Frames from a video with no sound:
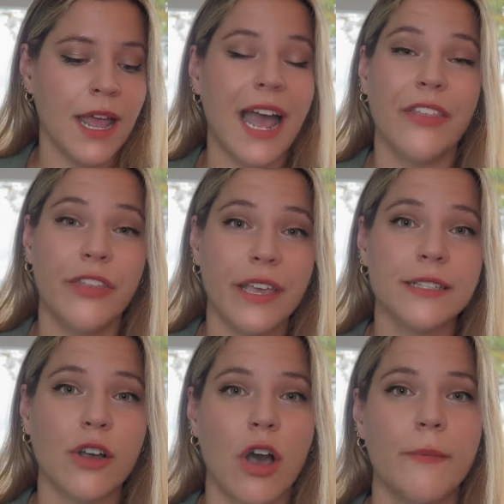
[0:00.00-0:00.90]
And
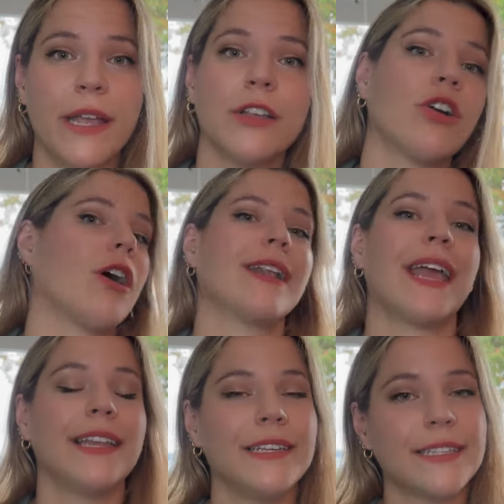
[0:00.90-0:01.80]
this comment got
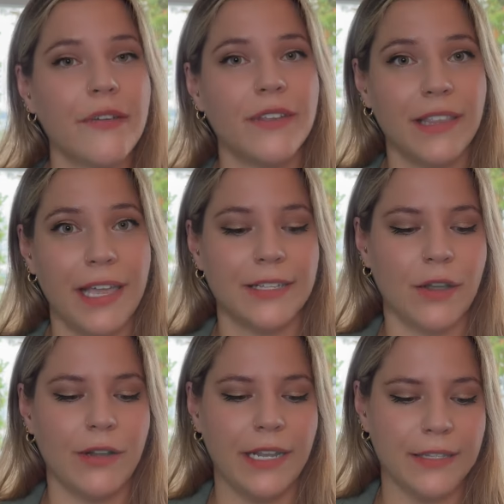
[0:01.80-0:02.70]
87 likes
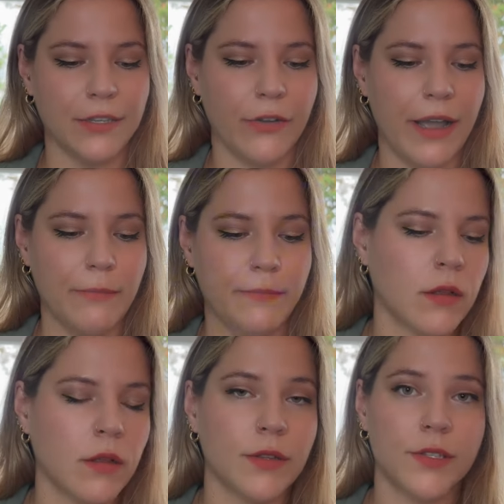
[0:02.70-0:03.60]
on Instagram.
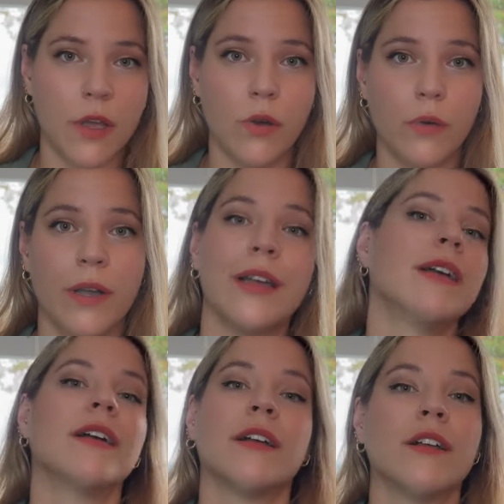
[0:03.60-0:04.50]
So
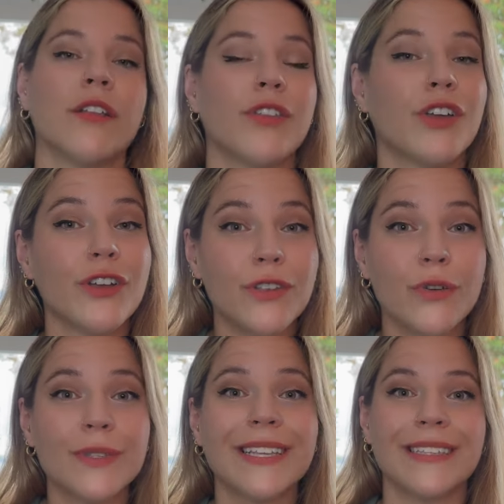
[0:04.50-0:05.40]
the good
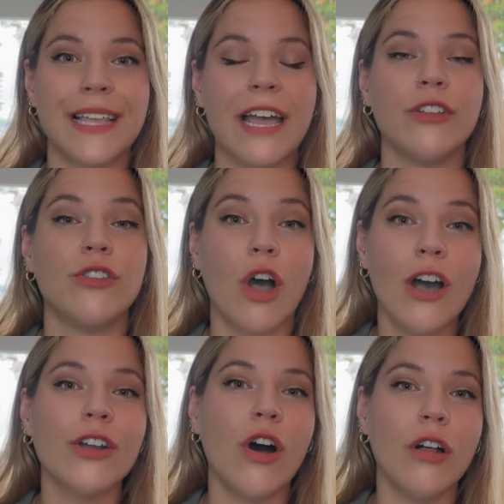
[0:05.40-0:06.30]
news is that
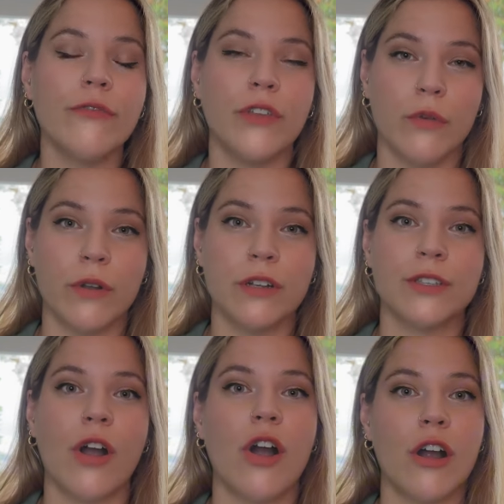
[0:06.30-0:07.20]
not all
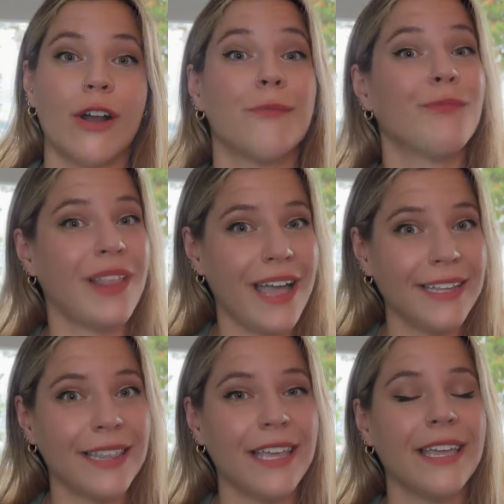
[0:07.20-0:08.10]
viewers are
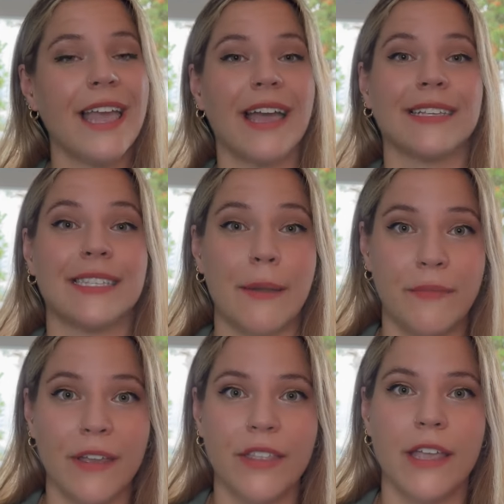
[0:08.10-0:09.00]
blindly
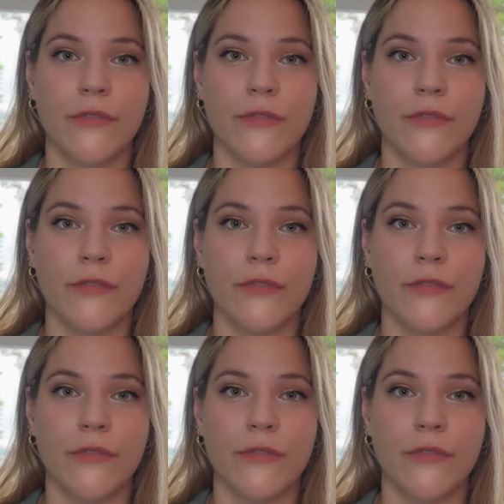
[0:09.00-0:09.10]
accepting the